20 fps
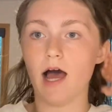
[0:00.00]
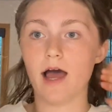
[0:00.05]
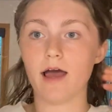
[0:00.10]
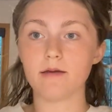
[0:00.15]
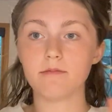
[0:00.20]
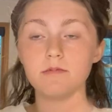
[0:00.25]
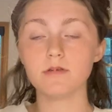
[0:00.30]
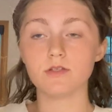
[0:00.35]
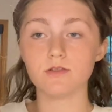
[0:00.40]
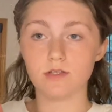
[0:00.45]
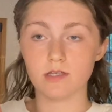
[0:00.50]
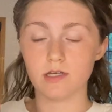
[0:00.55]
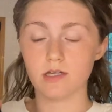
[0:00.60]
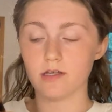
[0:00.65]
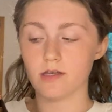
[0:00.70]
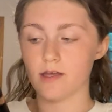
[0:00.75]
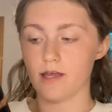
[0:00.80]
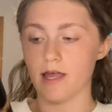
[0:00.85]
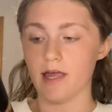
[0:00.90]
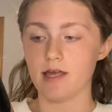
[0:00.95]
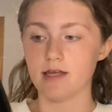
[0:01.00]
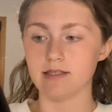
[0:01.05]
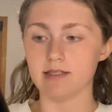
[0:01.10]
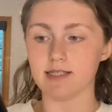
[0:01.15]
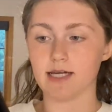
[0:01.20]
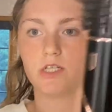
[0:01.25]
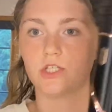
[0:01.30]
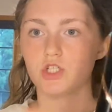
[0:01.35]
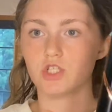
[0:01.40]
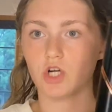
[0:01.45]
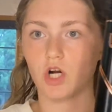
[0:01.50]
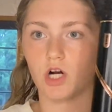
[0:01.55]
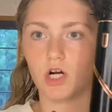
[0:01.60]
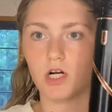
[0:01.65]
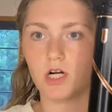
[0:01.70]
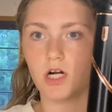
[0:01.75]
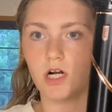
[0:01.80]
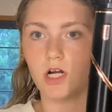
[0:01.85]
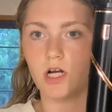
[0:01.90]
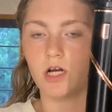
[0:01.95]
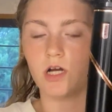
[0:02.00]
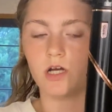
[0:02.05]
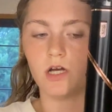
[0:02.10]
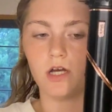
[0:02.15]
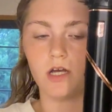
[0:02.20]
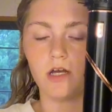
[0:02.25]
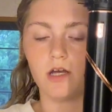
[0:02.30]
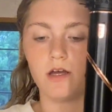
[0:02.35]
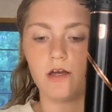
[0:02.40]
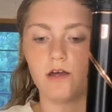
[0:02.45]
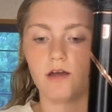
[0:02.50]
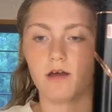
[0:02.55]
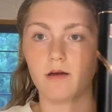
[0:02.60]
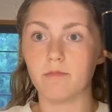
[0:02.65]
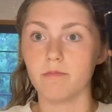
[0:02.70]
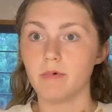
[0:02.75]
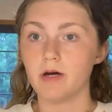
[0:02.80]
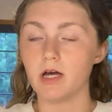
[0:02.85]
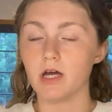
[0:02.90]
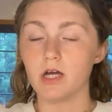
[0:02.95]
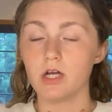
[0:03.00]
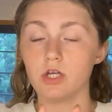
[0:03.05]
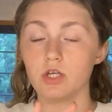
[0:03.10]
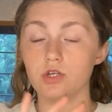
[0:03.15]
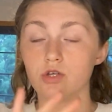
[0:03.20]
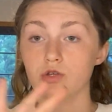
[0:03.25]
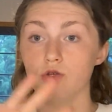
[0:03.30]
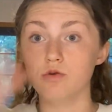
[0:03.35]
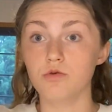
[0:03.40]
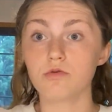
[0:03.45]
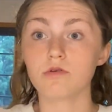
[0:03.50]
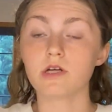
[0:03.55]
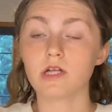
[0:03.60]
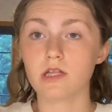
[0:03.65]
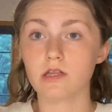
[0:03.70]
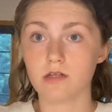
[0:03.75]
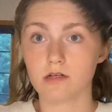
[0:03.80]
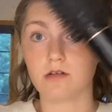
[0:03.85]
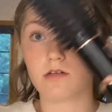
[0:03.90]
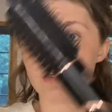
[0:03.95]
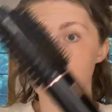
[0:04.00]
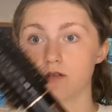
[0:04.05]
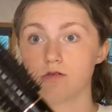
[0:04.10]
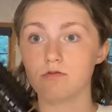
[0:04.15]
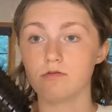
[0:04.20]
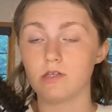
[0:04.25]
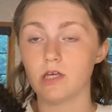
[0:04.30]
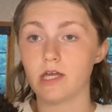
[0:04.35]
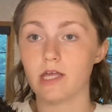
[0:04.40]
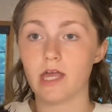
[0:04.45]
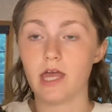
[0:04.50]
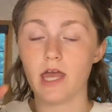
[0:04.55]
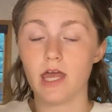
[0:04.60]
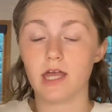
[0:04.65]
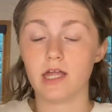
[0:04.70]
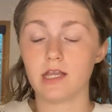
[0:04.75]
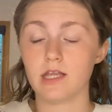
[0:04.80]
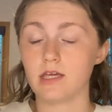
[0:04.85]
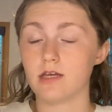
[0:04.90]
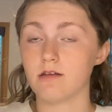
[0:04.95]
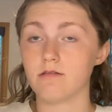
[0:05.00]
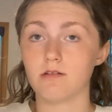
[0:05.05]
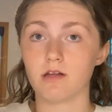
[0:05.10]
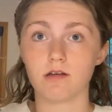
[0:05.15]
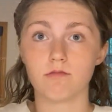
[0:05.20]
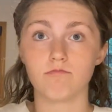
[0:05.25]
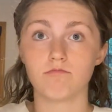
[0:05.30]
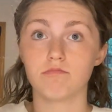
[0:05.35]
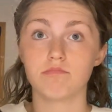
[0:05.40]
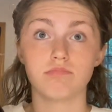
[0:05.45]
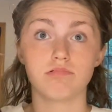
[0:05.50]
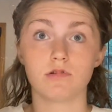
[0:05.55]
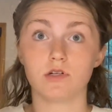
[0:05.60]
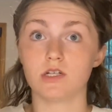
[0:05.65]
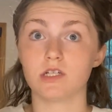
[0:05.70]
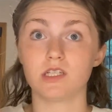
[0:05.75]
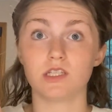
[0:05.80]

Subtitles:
I'm using a shark, but you can literally use like any pretty